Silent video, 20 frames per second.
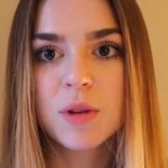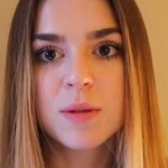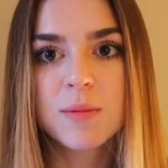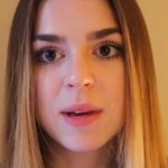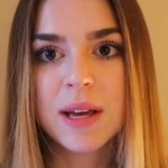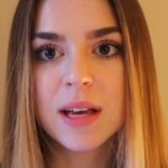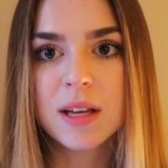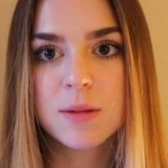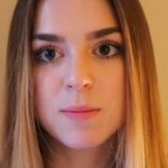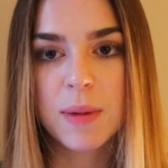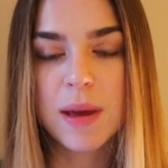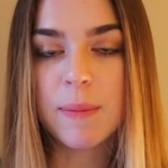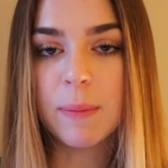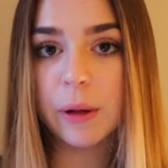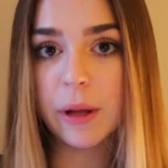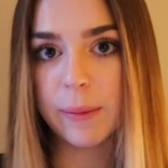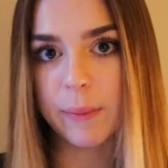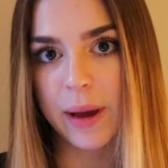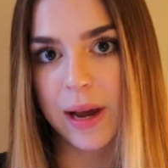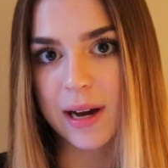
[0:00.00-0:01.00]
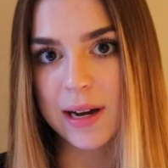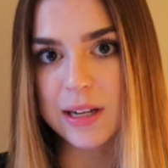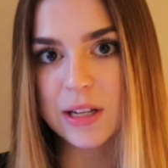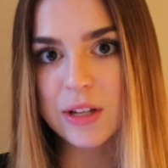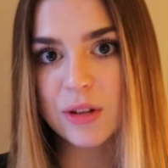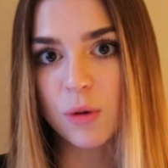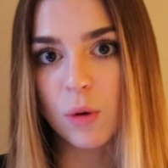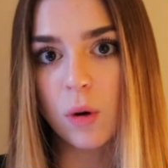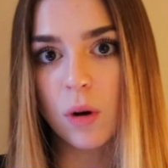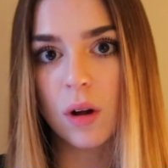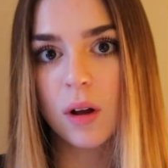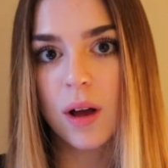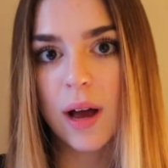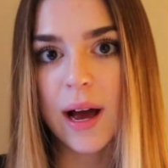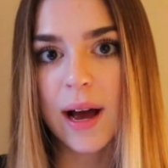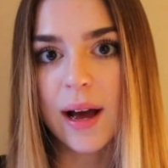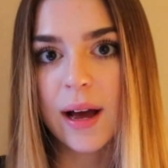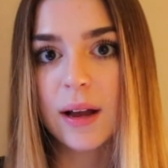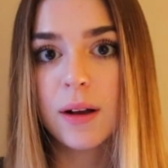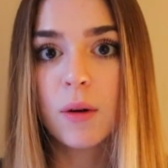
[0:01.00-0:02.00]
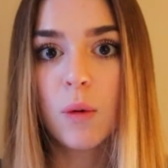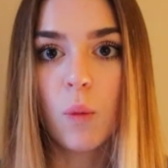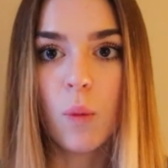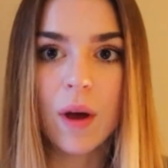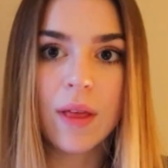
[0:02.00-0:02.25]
because people in my high school had